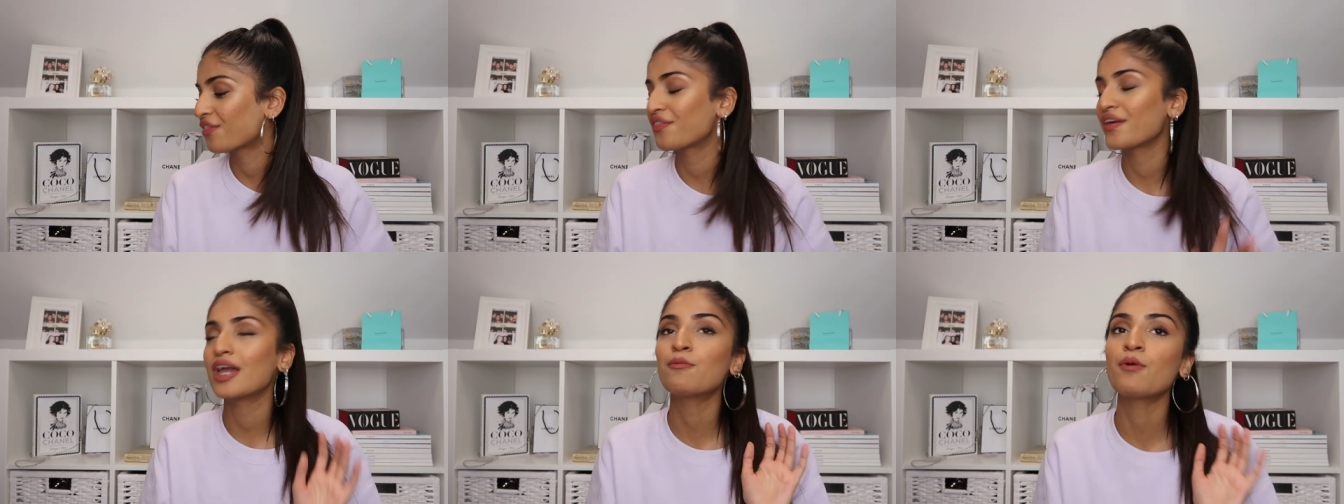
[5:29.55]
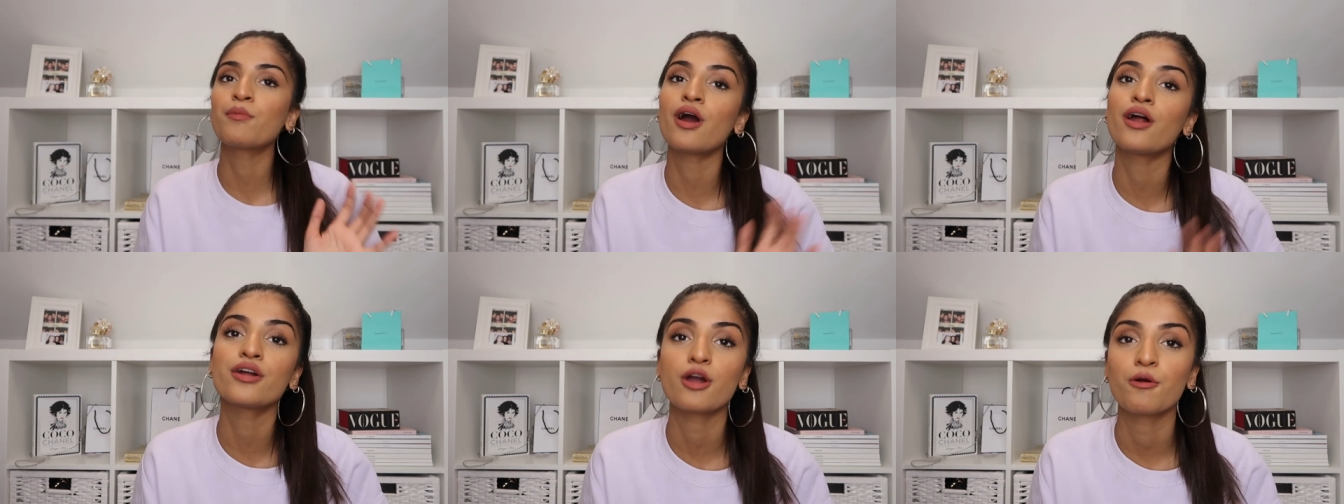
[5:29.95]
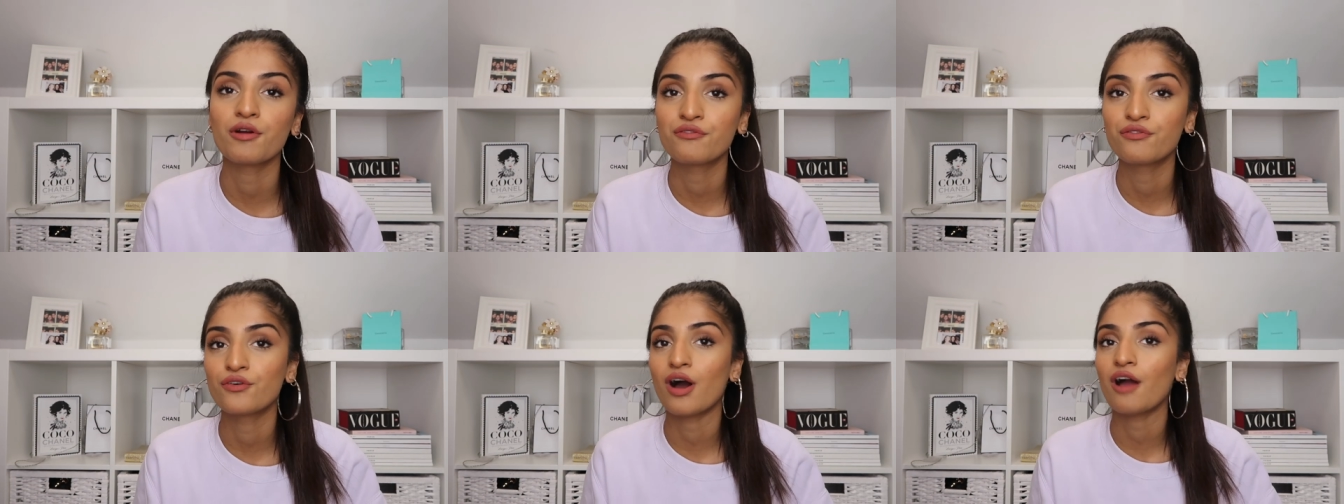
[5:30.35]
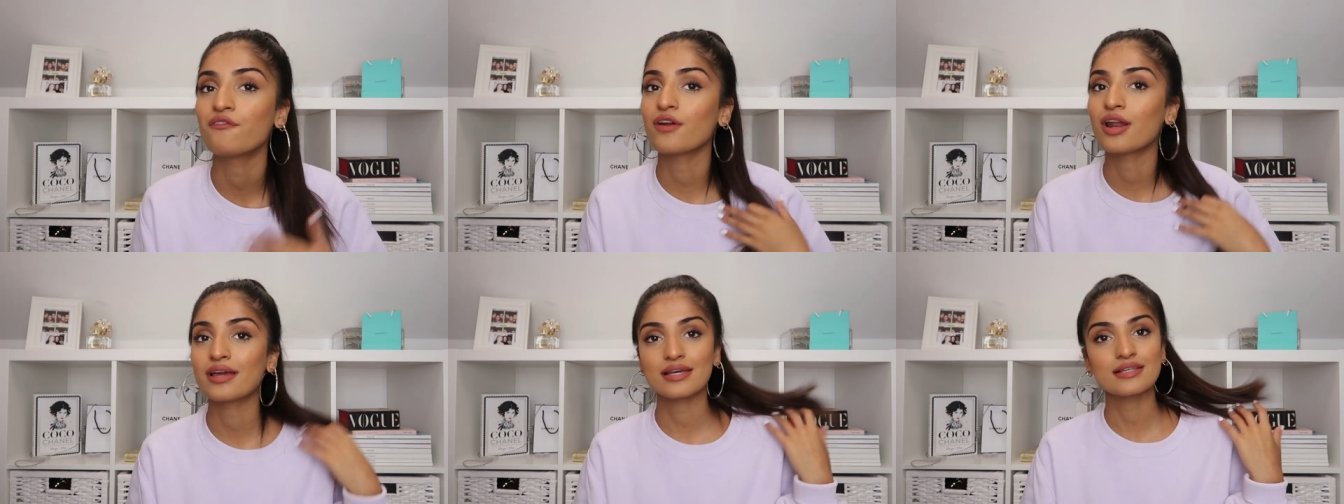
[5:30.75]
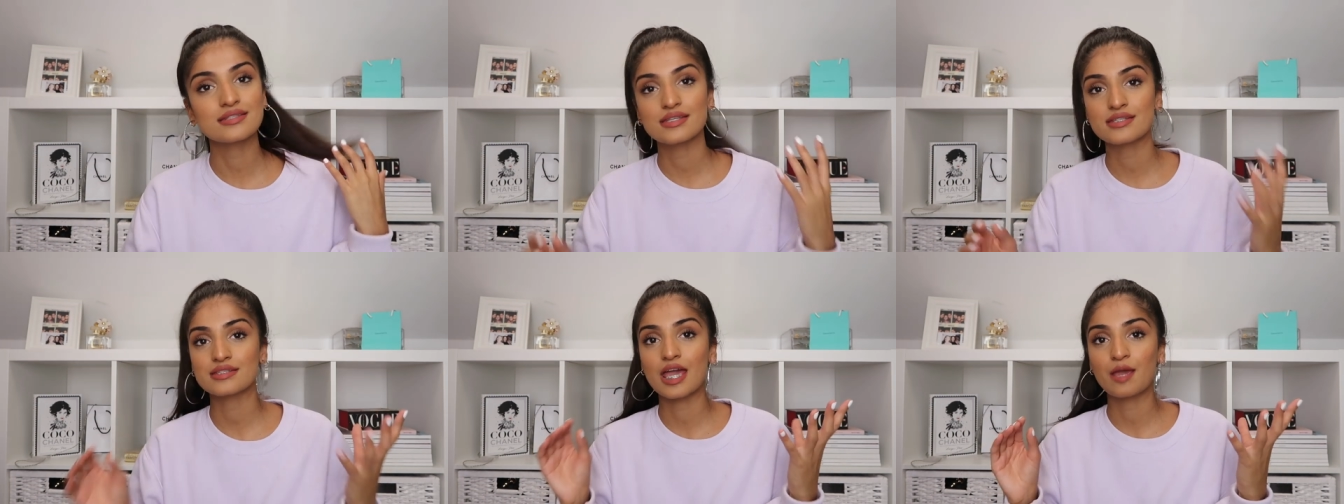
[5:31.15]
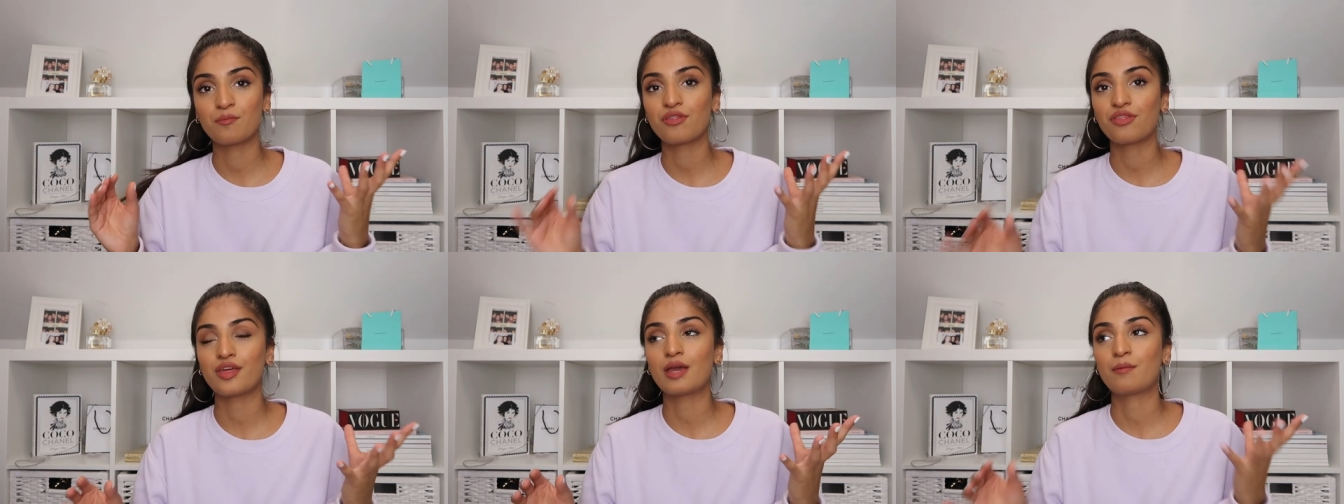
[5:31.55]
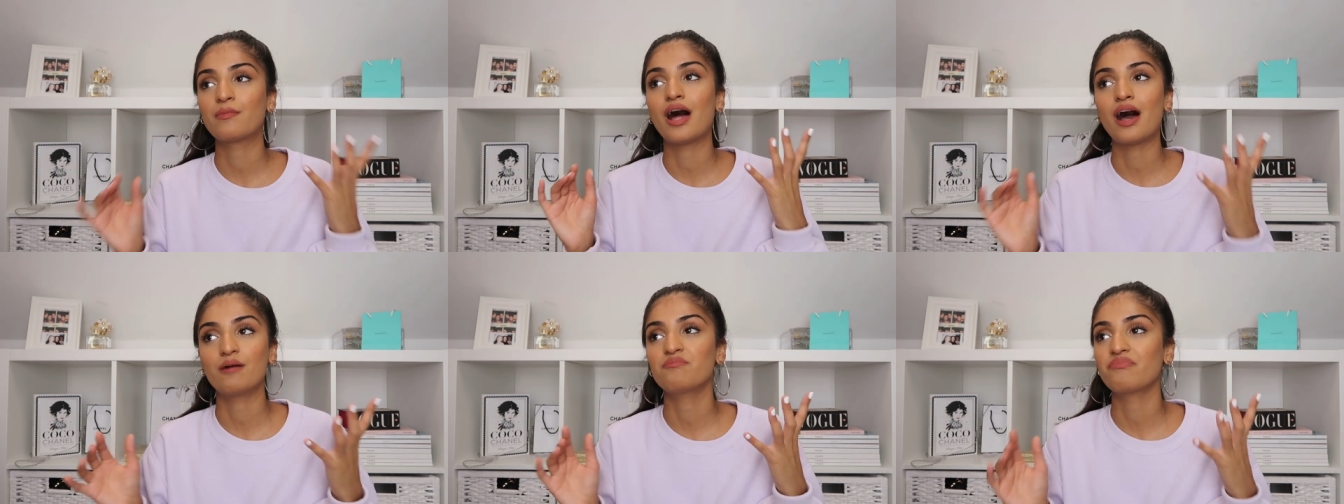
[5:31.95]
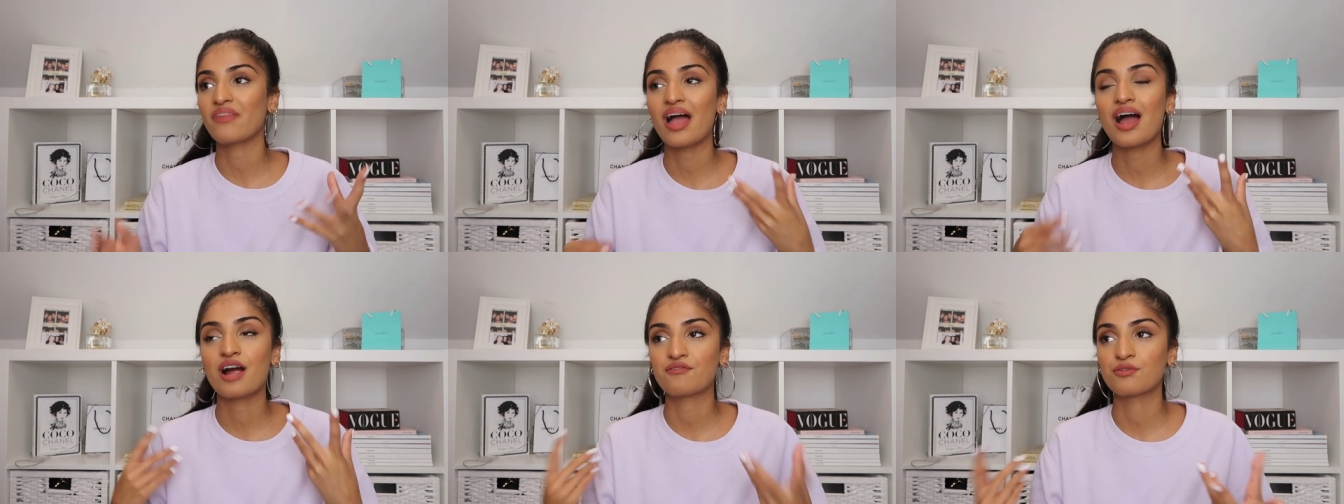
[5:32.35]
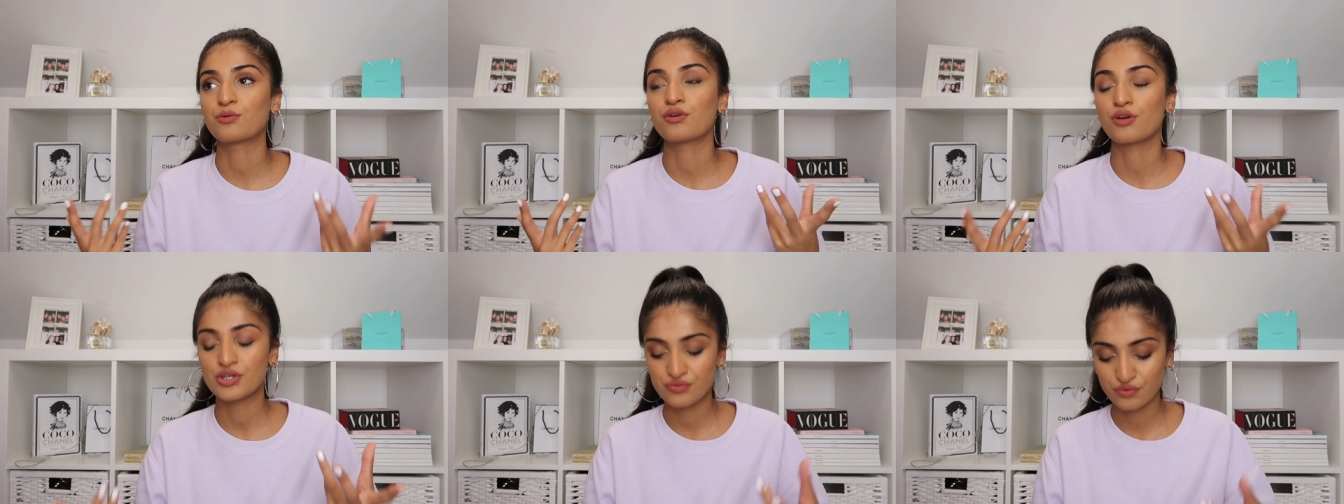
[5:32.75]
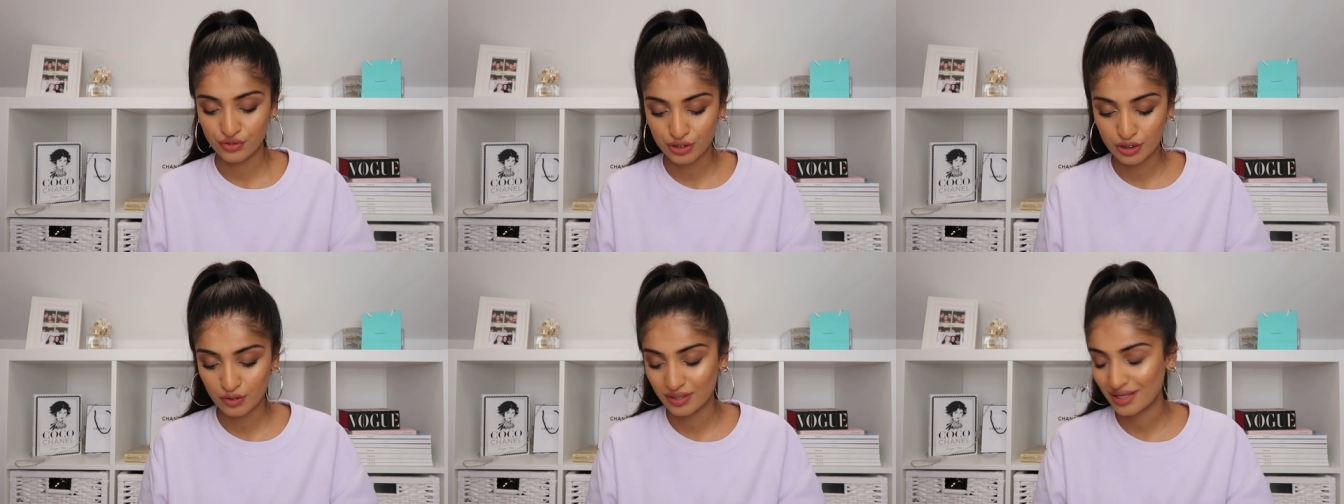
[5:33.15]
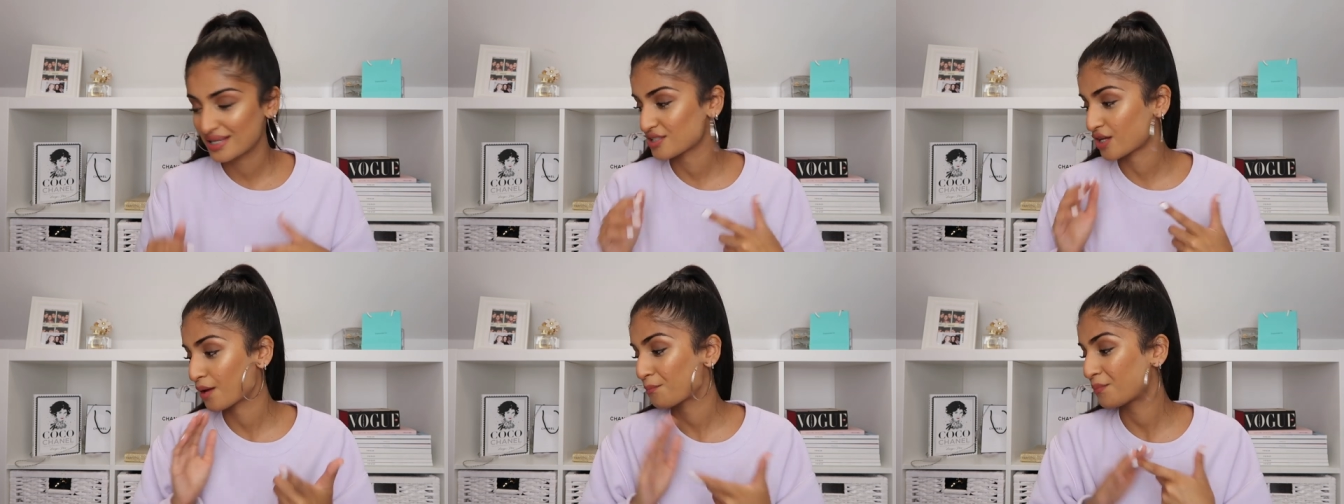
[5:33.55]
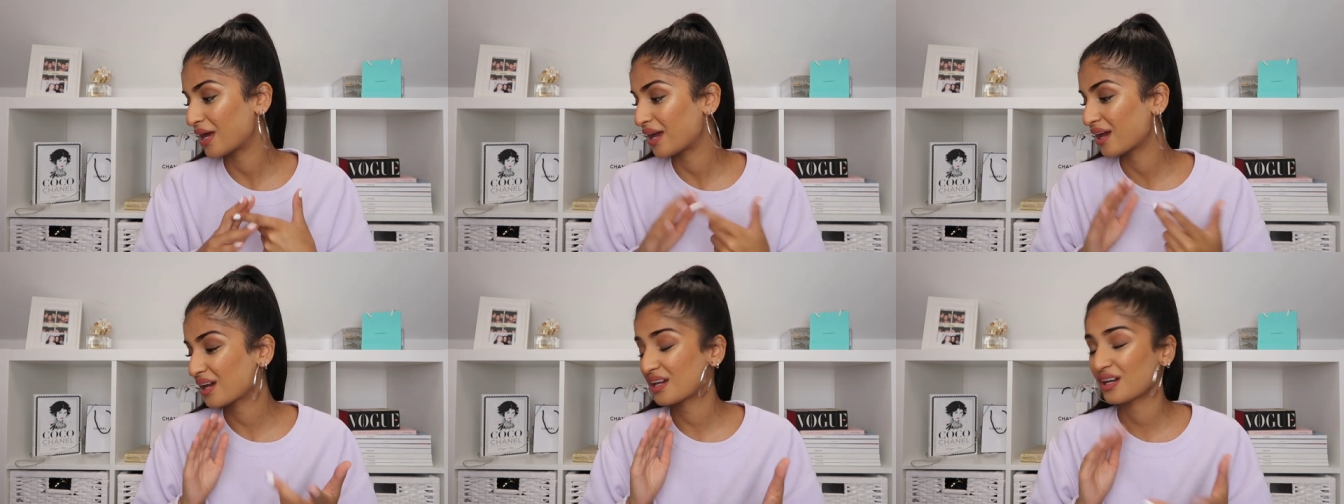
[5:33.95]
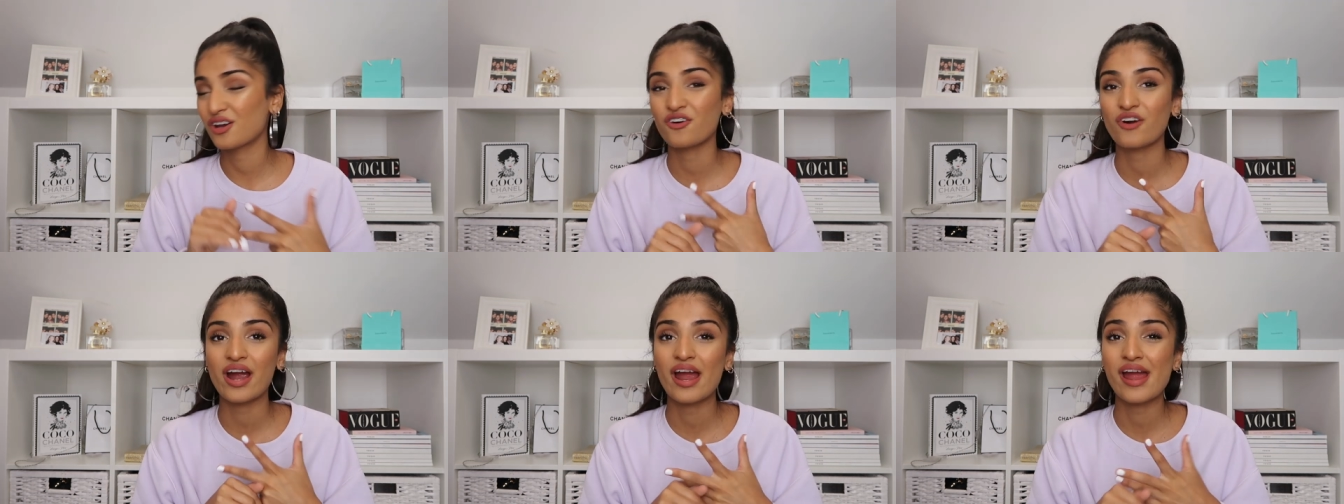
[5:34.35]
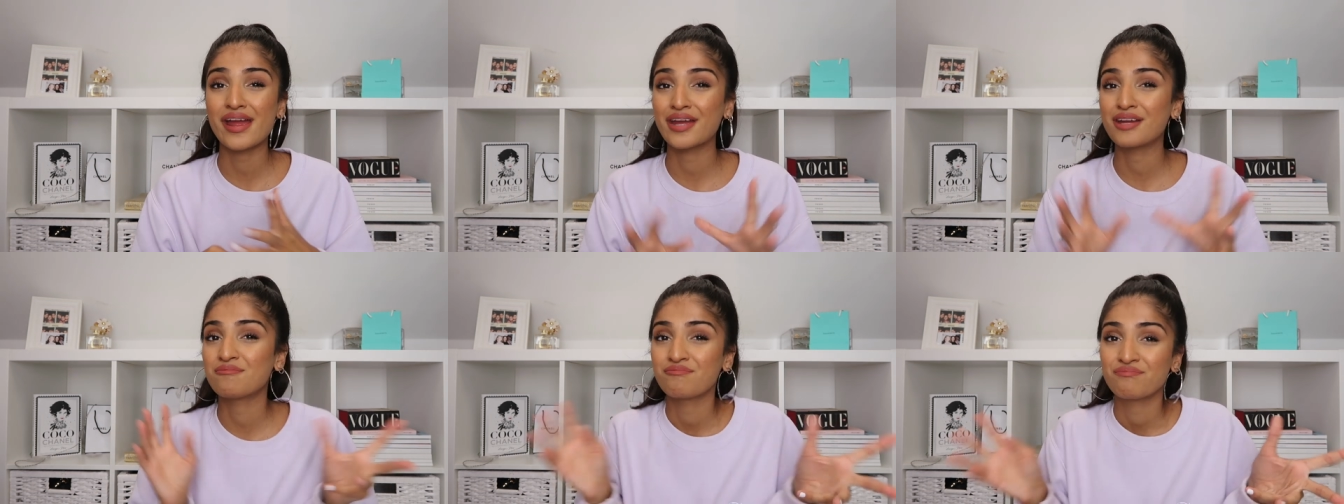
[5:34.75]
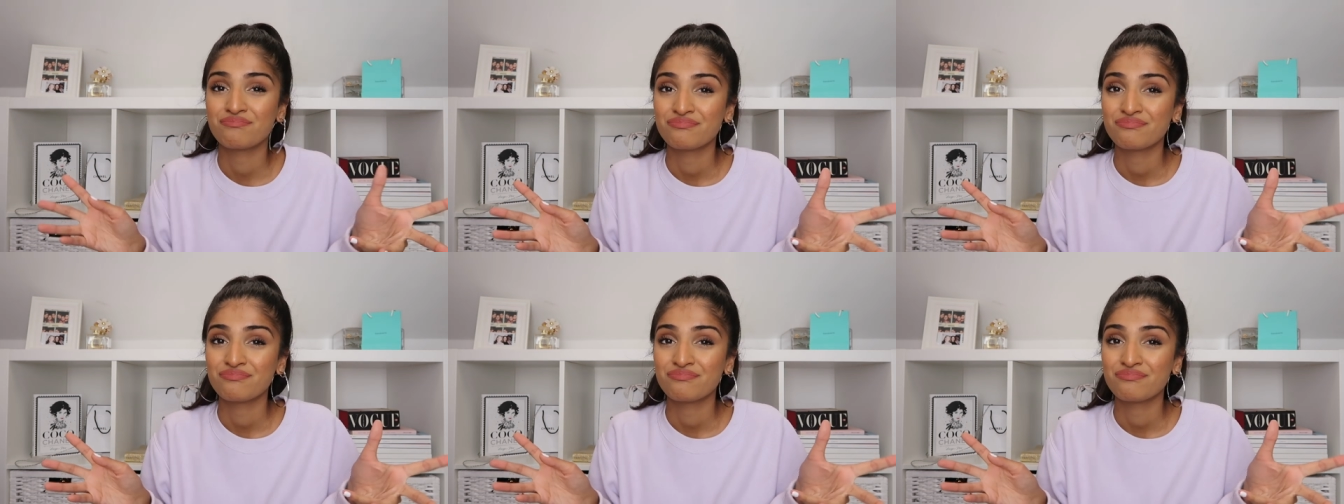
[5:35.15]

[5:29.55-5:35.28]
The theme I'm kind of going for, I feel like it's the same theme that everyone goes for at uni. It's like pink, grey.